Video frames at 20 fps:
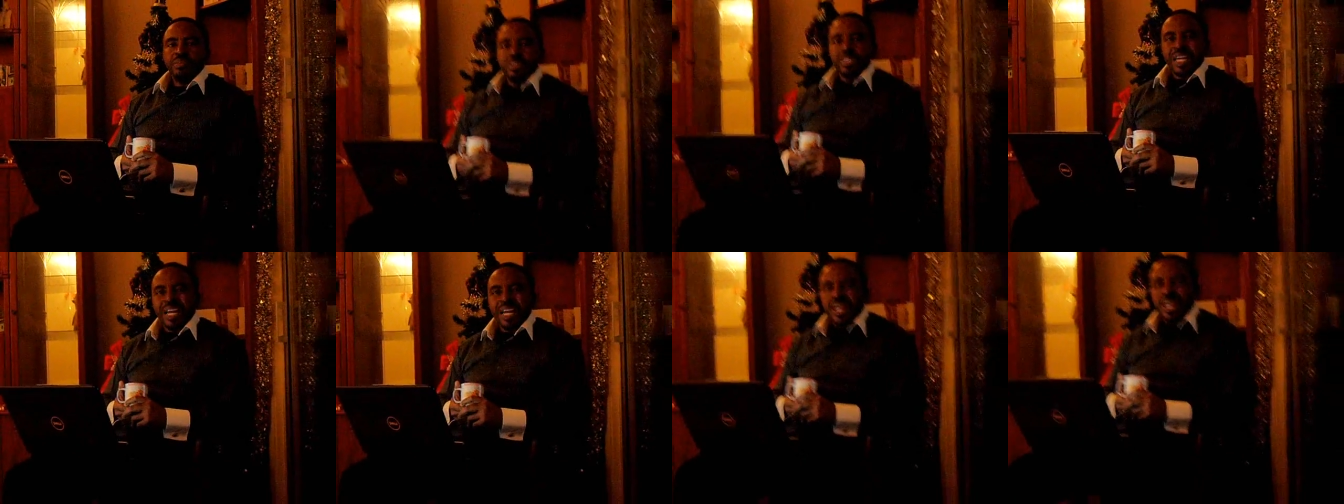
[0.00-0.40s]

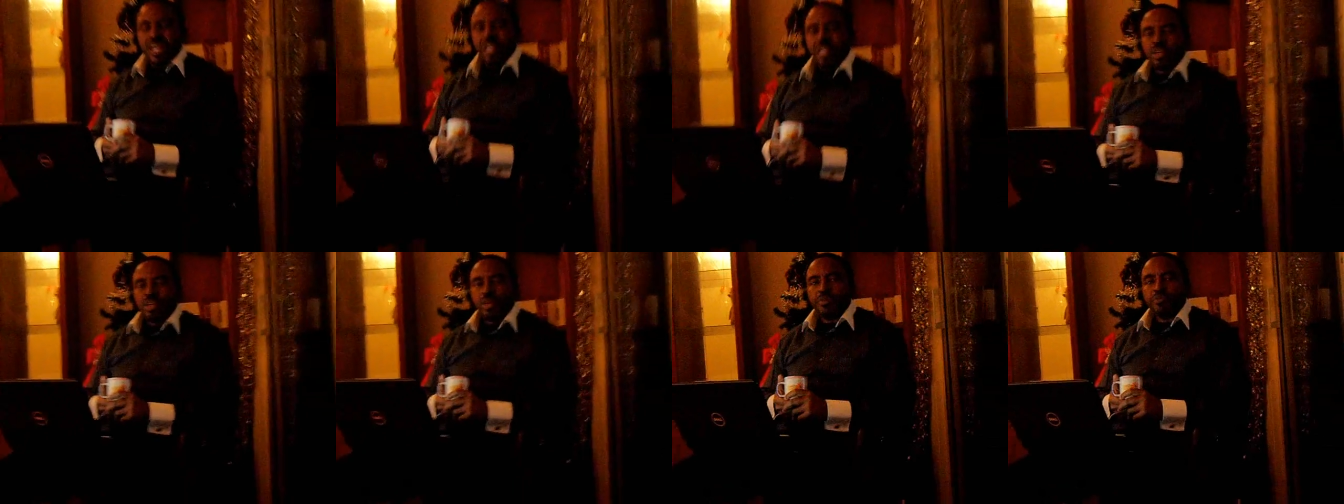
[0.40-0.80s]

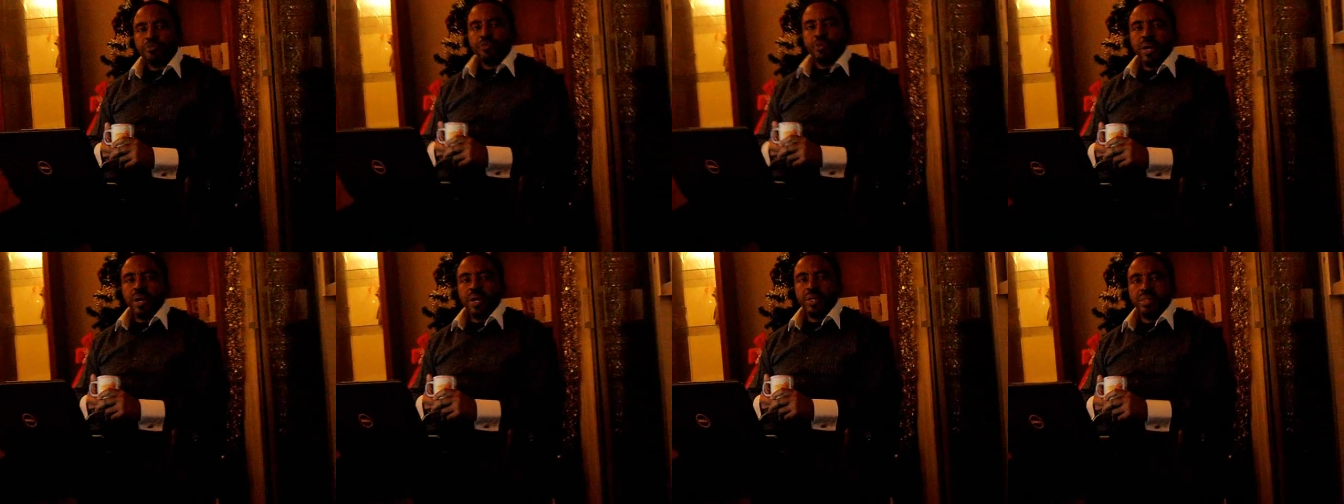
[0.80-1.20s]
tell your
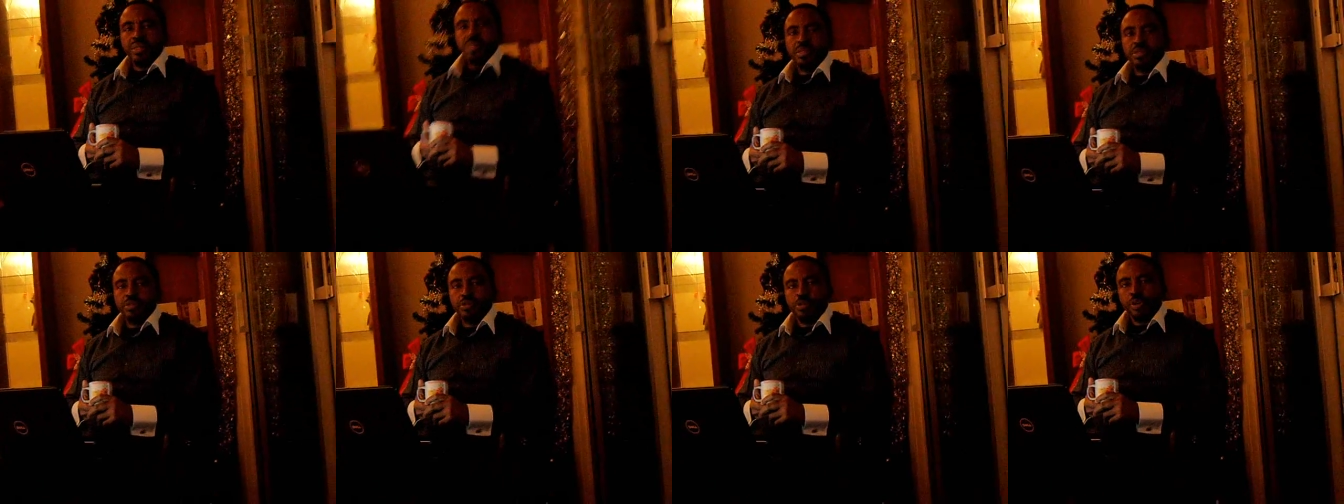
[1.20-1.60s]

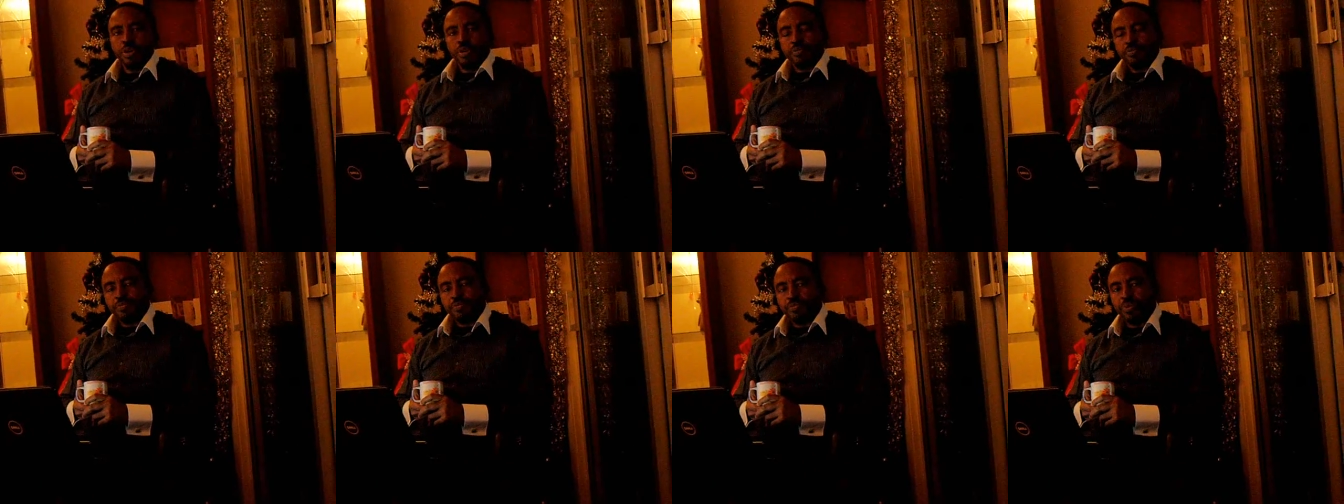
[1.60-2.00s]
friends,
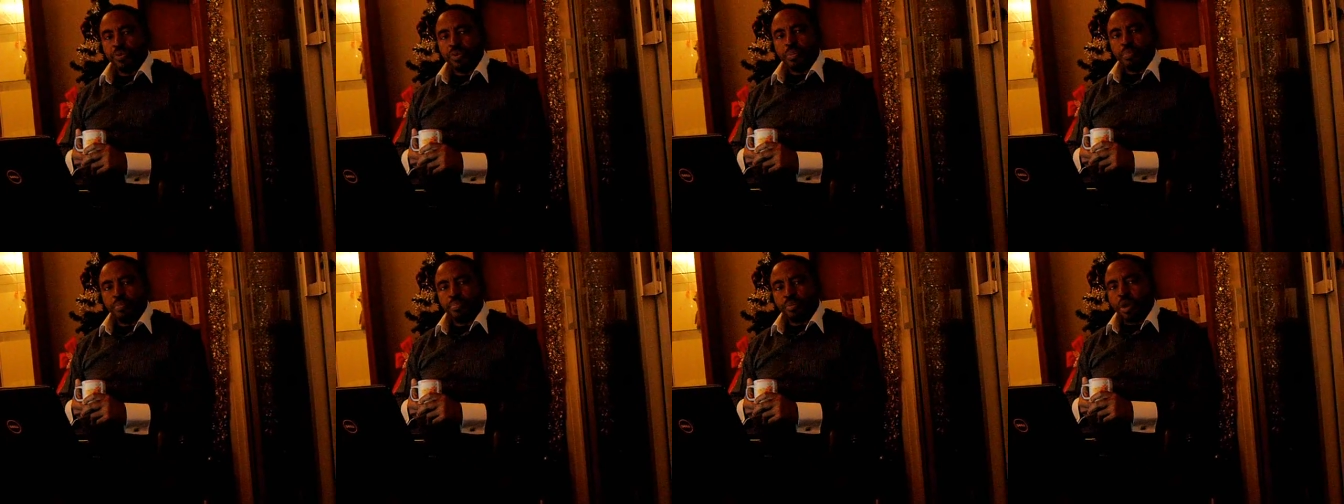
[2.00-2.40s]

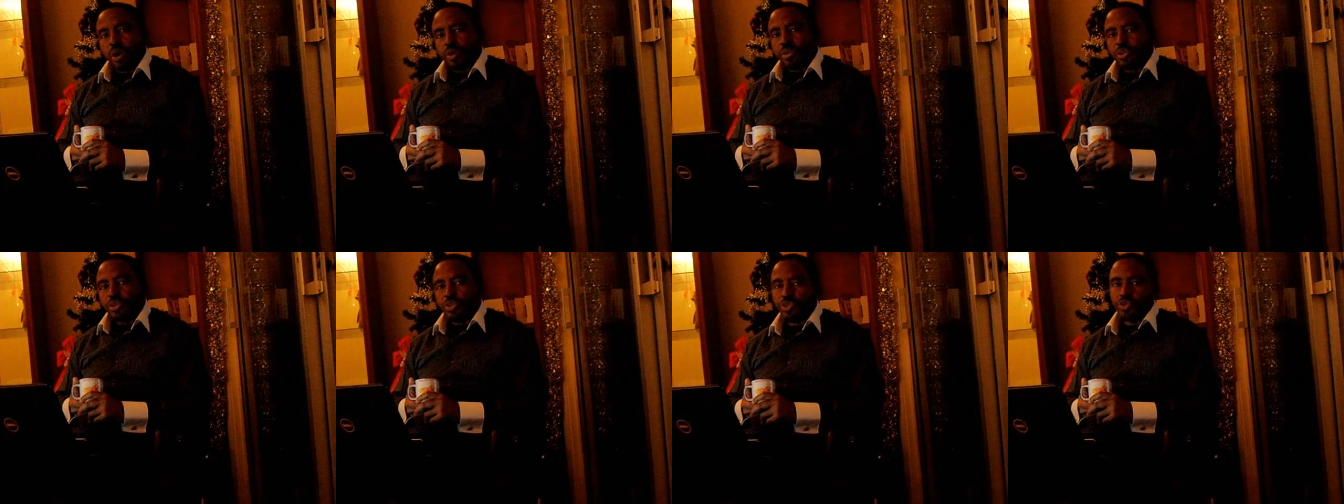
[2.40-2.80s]
your
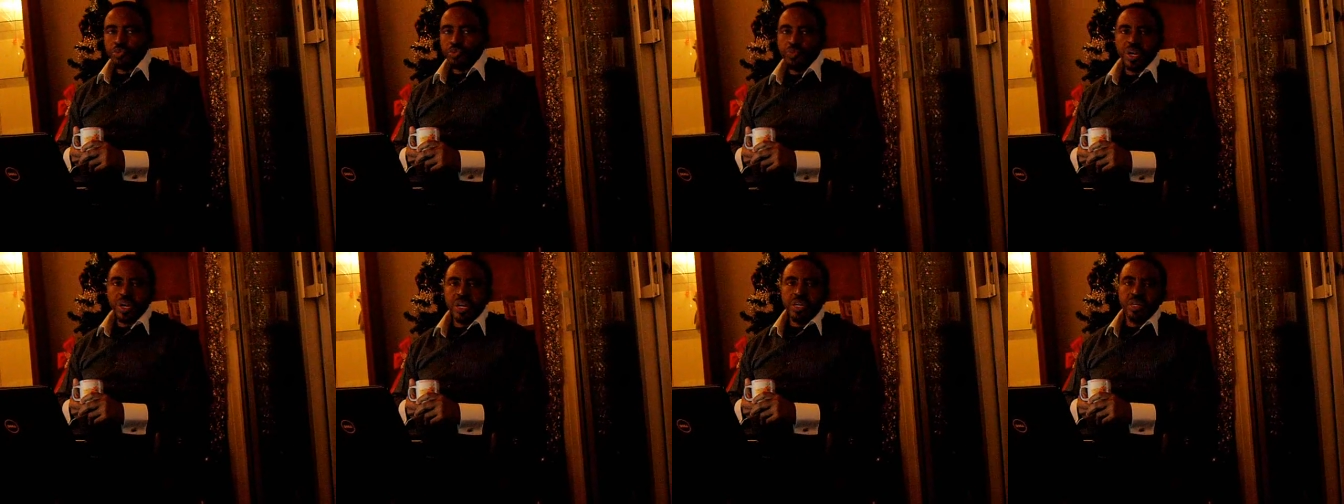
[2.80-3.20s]
brothers,
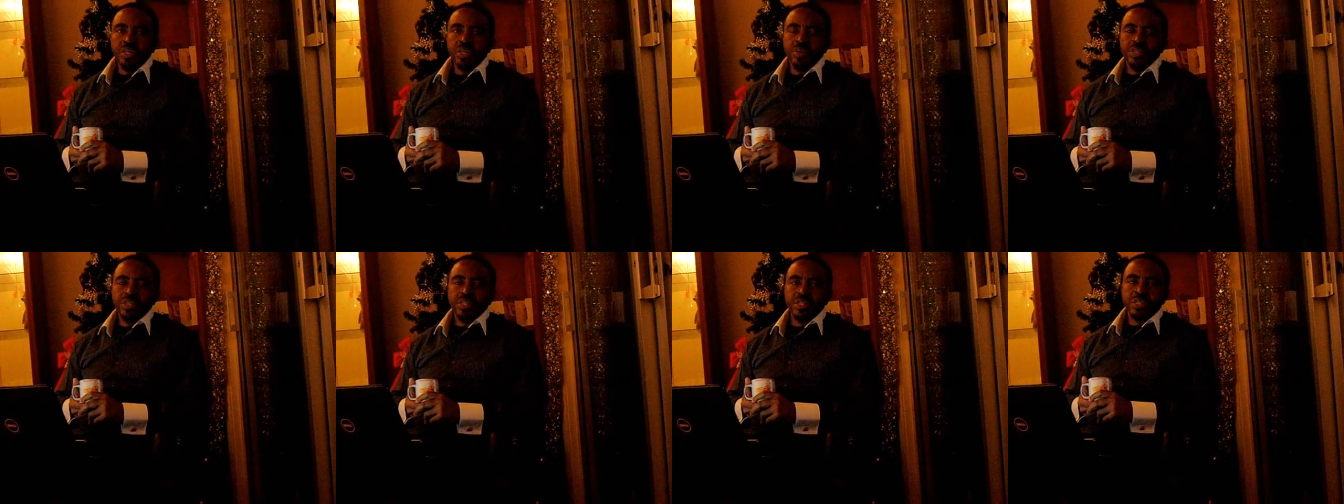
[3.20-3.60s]

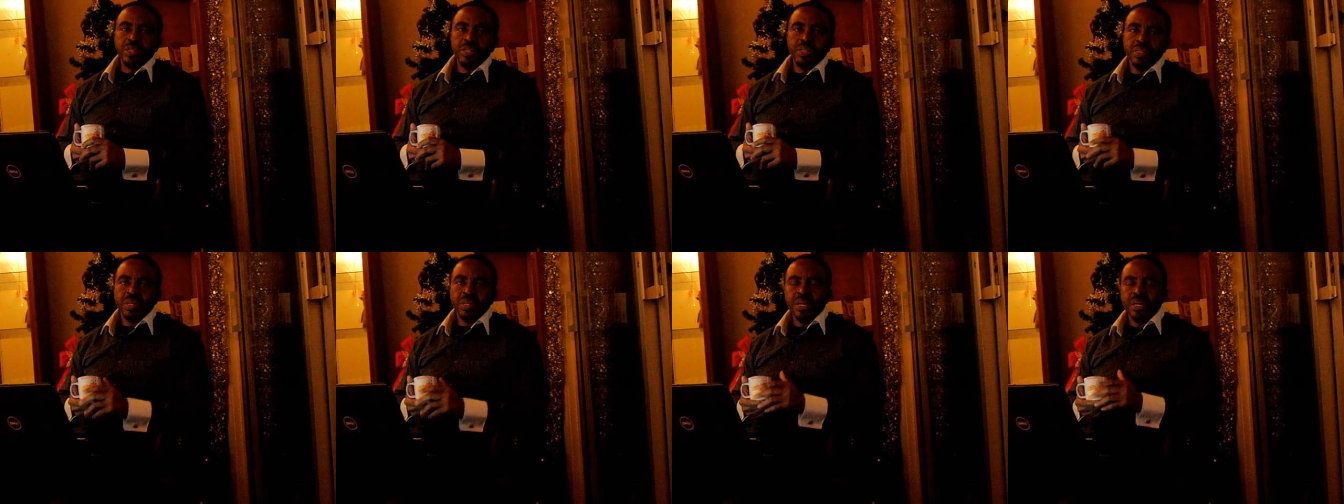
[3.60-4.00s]
your
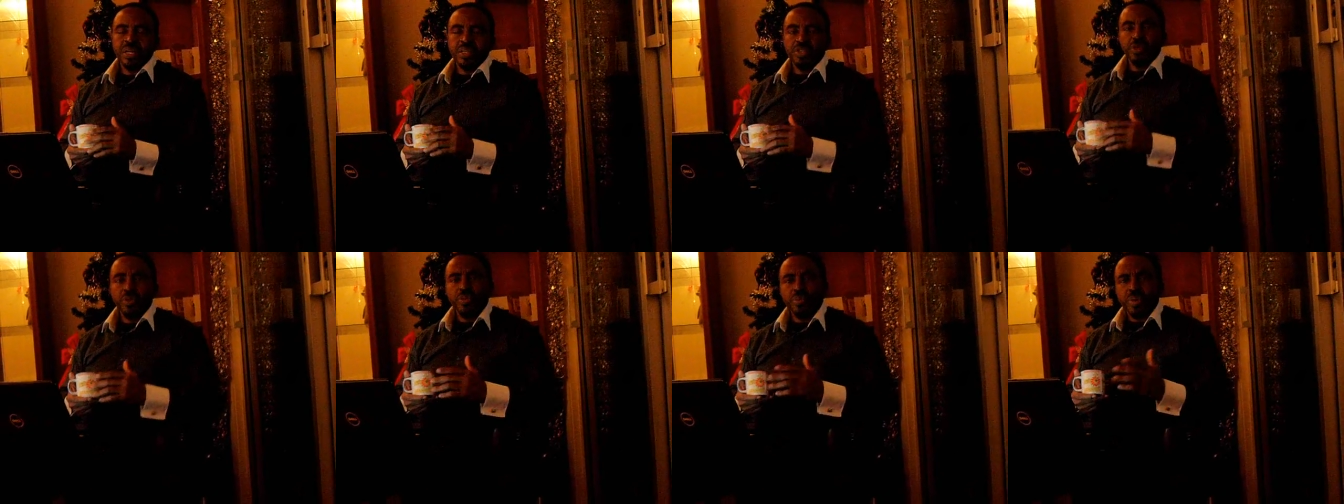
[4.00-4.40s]

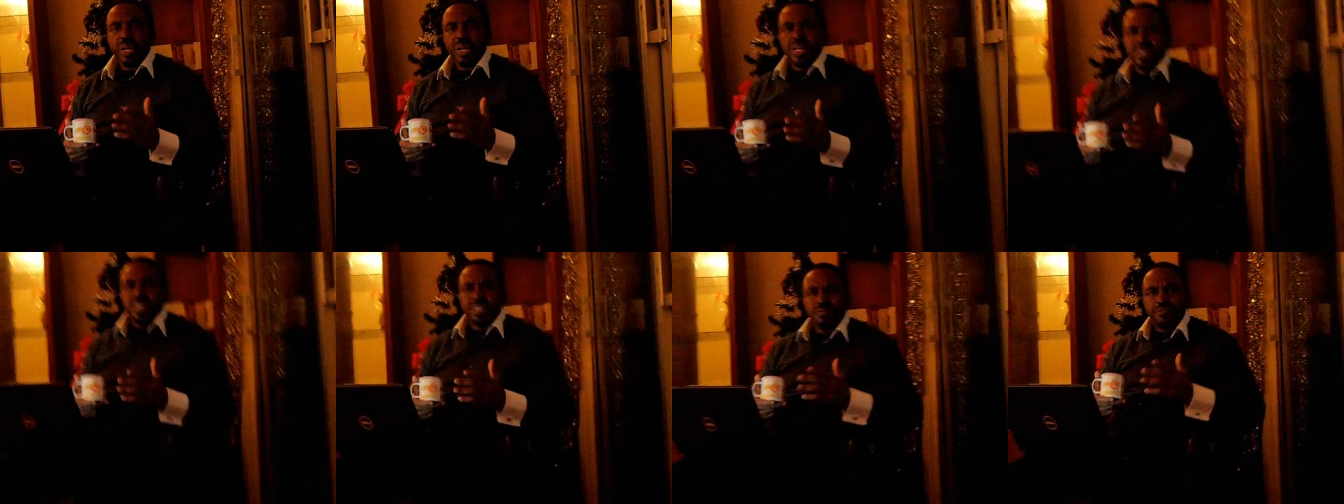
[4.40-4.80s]
sisters, your
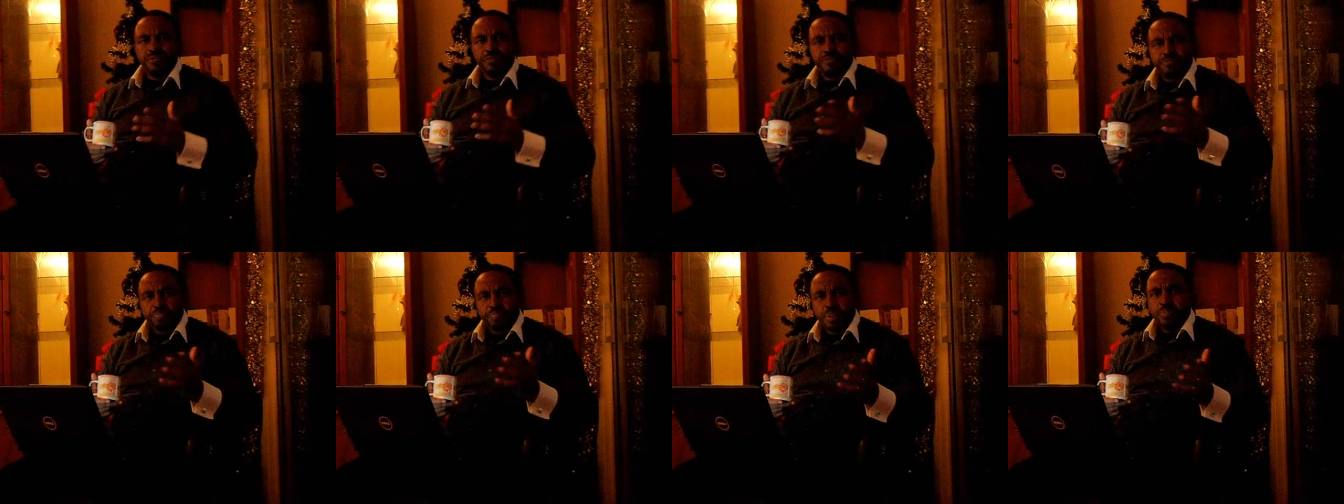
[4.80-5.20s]
relatives,
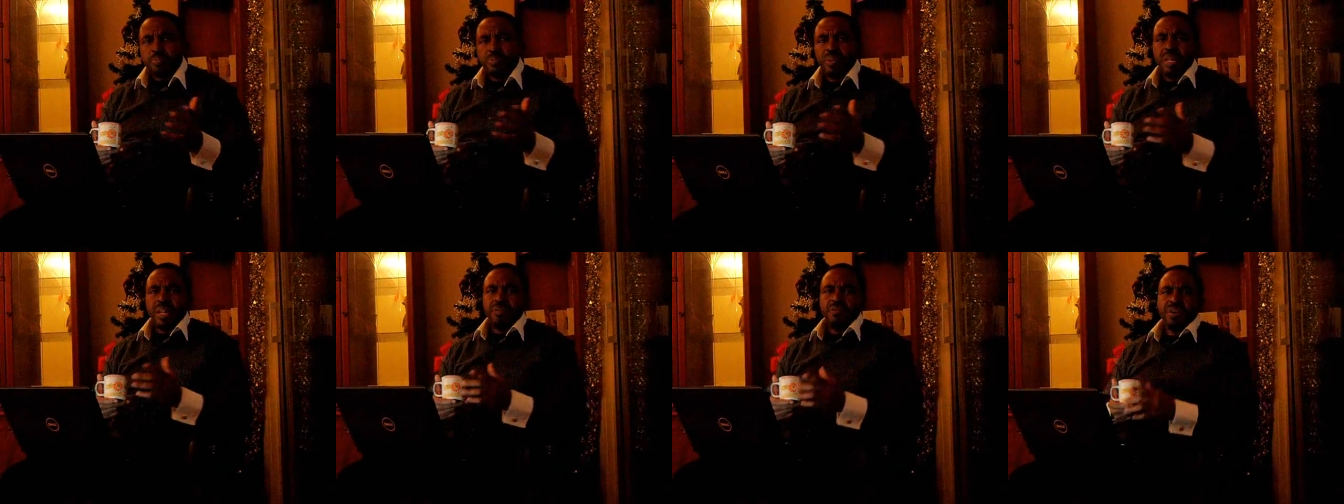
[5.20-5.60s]

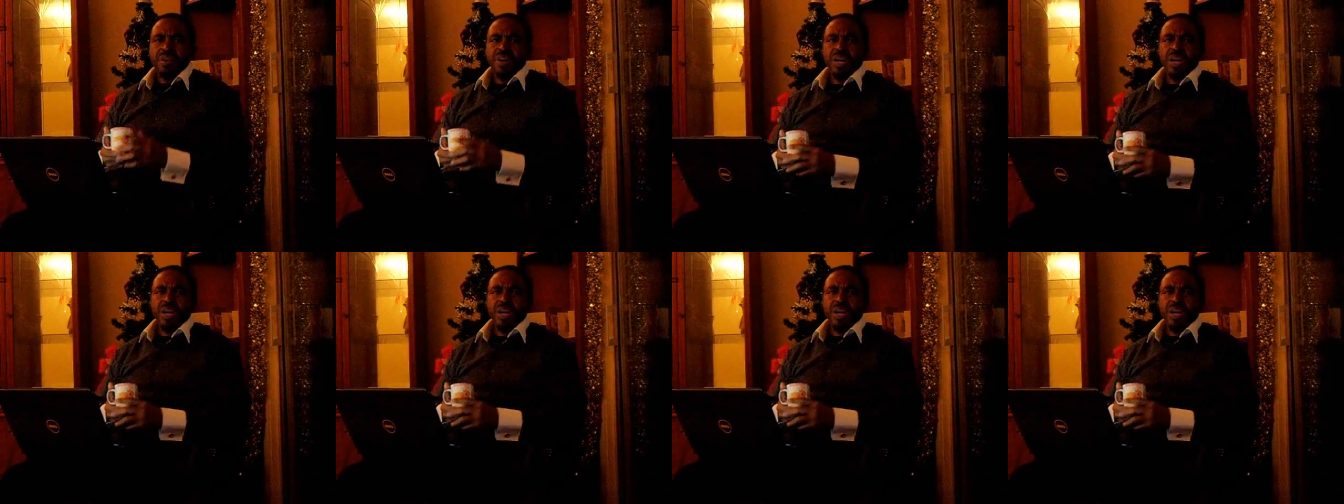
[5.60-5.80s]
people that are